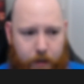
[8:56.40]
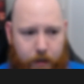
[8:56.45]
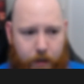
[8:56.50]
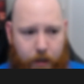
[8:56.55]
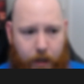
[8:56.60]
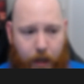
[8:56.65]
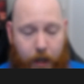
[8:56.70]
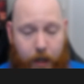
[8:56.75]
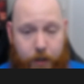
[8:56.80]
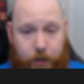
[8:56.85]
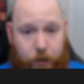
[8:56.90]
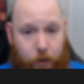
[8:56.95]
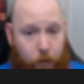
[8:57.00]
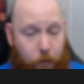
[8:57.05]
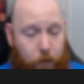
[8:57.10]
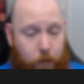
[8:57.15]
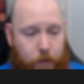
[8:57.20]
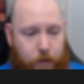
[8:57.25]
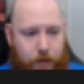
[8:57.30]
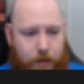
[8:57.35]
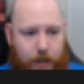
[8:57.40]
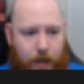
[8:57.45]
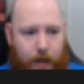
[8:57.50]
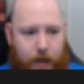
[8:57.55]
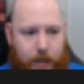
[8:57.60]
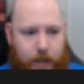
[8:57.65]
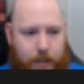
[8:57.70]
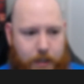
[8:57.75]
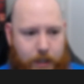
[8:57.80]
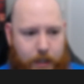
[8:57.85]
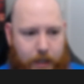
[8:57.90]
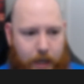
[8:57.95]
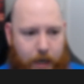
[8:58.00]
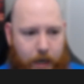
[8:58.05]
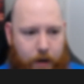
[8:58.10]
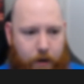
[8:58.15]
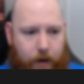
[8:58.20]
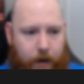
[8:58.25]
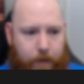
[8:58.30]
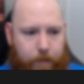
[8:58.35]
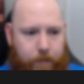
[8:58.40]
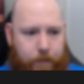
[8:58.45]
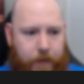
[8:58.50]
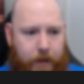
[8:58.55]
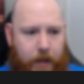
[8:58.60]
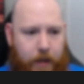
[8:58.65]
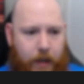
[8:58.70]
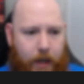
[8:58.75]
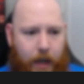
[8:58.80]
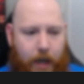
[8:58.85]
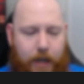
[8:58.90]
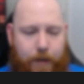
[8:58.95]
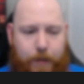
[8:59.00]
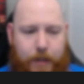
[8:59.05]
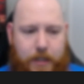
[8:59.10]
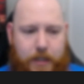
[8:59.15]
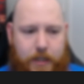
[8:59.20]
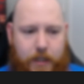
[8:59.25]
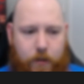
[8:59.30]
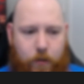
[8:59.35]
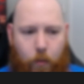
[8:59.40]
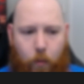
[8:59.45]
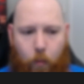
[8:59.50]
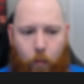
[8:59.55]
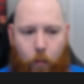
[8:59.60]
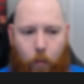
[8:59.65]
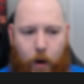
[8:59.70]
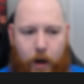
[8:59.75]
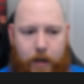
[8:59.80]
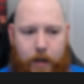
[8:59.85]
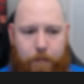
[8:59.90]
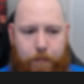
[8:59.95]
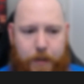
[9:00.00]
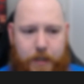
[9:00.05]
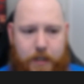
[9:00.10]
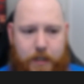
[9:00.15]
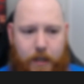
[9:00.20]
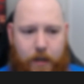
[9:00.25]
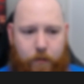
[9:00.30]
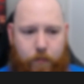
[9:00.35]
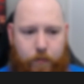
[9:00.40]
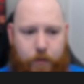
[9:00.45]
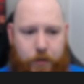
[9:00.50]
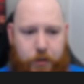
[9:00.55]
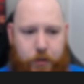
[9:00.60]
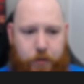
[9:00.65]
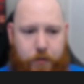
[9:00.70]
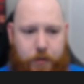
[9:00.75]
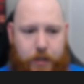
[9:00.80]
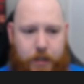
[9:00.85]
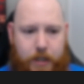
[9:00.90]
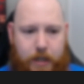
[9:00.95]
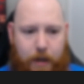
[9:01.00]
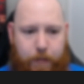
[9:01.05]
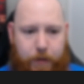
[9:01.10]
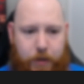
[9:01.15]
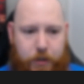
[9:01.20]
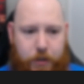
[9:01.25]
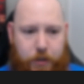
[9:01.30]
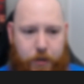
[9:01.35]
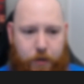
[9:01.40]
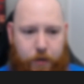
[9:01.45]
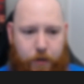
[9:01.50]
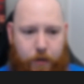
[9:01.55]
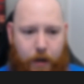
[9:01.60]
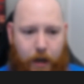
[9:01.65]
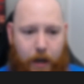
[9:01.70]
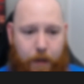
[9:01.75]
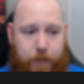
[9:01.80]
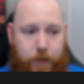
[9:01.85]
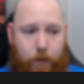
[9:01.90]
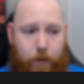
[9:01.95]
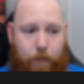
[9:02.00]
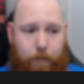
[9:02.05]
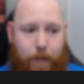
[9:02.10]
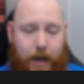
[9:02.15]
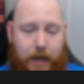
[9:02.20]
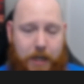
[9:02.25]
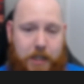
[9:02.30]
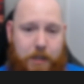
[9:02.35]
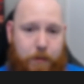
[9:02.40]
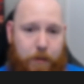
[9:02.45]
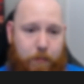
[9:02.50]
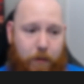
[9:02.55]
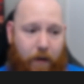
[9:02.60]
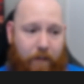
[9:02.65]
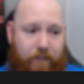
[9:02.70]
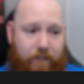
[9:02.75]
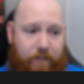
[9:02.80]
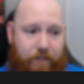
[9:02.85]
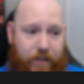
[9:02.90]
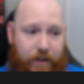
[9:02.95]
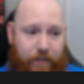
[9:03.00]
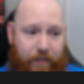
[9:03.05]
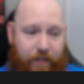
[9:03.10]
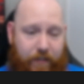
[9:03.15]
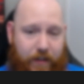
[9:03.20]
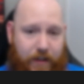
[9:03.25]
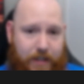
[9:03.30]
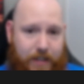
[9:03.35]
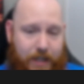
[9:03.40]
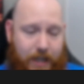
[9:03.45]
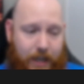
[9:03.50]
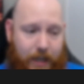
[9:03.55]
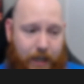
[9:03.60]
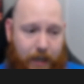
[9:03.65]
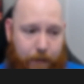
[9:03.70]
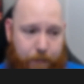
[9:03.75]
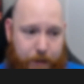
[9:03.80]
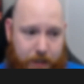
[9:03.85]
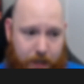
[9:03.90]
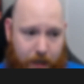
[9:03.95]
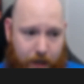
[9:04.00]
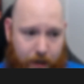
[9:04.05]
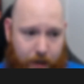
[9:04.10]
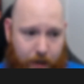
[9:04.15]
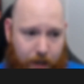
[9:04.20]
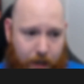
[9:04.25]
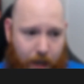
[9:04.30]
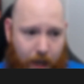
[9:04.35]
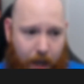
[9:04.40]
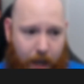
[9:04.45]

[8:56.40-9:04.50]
to all targets in that area. Enemies deal 1% reduced damage to you up to a maximum of 15%, and